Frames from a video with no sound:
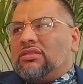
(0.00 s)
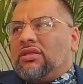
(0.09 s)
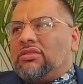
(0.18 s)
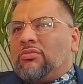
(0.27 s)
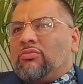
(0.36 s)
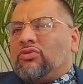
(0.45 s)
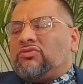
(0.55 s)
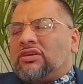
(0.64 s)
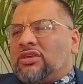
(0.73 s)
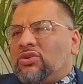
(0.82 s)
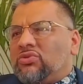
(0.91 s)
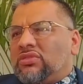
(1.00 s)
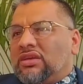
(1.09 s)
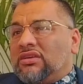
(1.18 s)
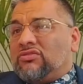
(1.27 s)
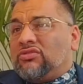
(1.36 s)
The most acute
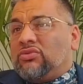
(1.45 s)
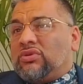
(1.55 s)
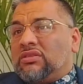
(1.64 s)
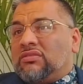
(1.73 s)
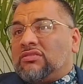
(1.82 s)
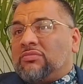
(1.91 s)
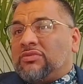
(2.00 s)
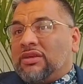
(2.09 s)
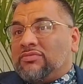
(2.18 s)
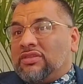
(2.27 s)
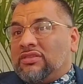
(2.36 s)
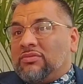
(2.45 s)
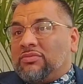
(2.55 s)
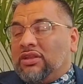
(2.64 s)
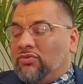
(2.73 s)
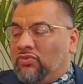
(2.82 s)
thing is you can sometimes end up
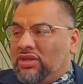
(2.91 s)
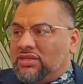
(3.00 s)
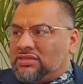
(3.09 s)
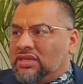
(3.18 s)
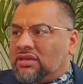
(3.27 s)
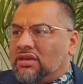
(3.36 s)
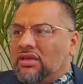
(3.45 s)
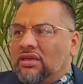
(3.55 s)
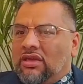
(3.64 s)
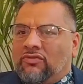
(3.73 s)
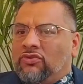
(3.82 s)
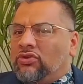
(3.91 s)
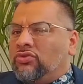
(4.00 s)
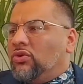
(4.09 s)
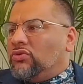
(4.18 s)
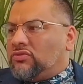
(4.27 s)
getting really sick if you're
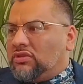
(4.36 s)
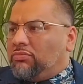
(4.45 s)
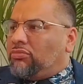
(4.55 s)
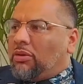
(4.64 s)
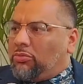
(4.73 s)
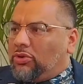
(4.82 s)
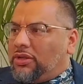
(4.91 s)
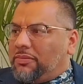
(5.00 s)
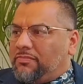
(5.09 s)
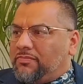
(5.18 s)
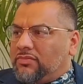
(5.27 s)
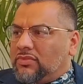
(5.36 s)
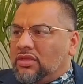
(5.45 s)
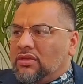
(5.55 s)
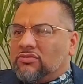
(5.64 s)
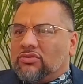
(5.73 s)
dosed improperly.
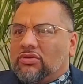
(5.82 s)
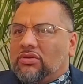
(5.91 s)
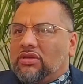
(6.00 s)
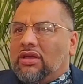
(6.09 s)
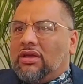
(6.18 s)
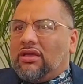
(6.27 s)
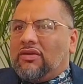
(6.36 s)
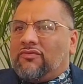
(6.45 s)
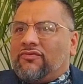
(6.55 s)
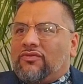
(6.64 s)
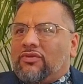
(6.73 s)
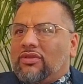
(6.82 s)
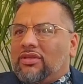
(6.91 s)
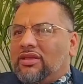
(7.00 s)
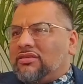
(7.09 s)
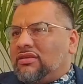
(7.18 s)
So if
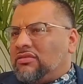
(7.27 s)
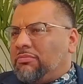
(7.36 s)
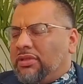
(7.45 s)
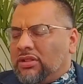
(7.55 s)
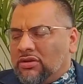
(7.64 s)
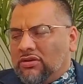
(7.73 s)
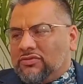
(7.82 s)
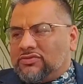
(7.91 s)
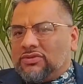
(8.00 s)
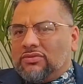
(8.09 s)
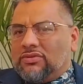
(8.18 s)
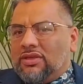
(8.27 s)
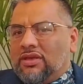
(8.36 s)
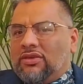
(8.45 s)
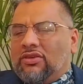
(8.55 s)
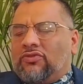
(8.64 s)
it's a bell curve. So
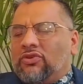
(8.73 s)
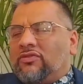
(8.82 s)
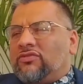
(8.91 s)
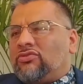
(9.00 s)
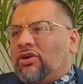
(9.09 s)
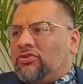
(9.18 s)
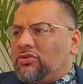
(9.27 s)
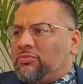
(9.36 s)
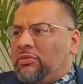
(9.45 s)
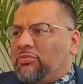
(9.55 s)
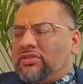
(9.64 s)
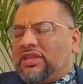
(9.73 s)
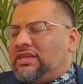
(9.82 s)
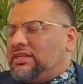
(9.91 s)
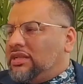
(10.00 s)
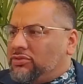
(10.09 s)
if you give it to 100 people,
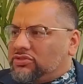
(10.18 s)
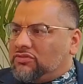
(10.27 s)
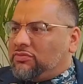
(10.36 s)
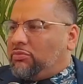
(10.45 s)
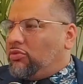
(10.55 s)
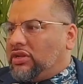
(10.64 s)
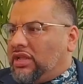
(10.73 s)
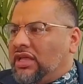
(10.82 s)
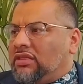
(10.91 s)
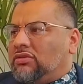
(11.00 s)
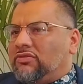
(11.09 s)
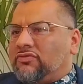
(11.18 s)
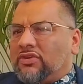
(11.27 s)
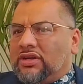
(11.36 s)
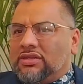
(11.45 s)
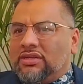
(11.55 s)
99% of people are going to handle it
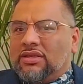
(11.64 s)
fine.